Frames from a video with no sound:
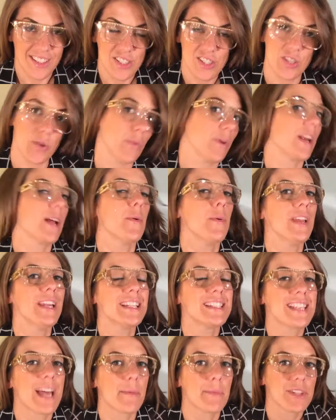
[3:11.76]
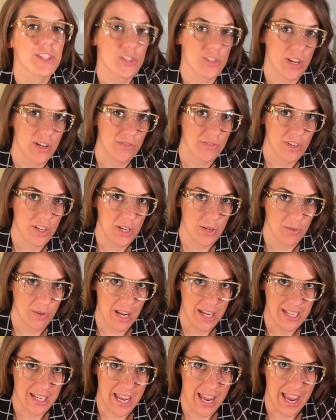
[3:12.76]
So what I want to demonstrate for you
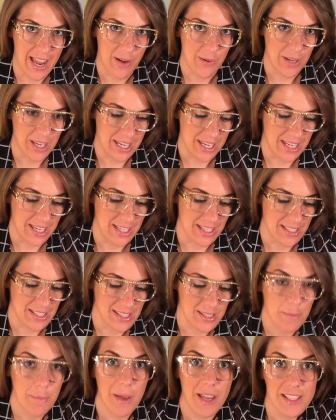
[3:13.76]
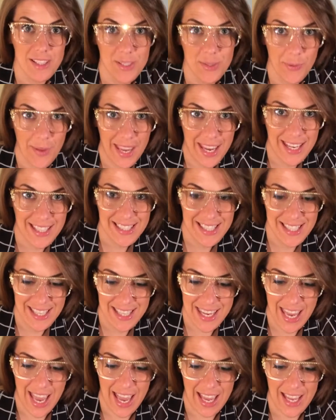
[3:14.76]
right now is the best way to
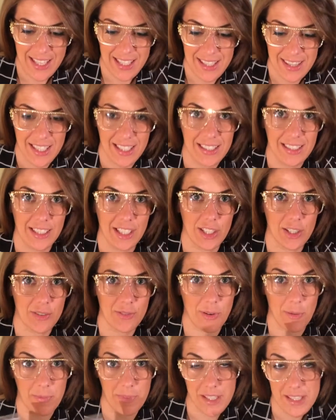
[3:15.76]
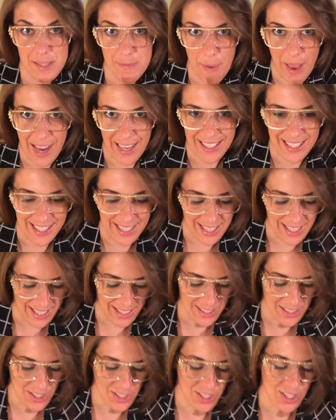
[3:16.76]
get the glitter from this baggie
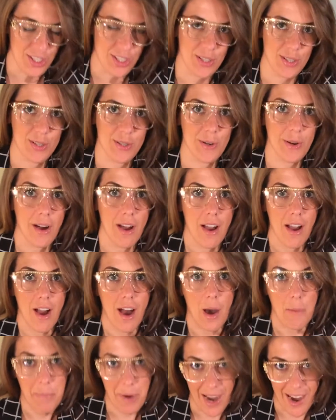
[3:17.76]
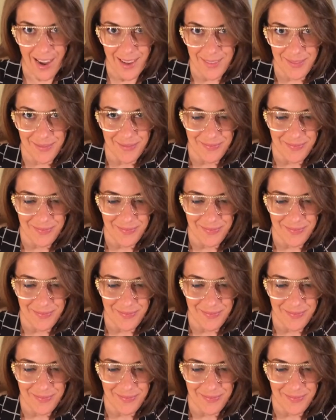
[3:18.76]
into a pot.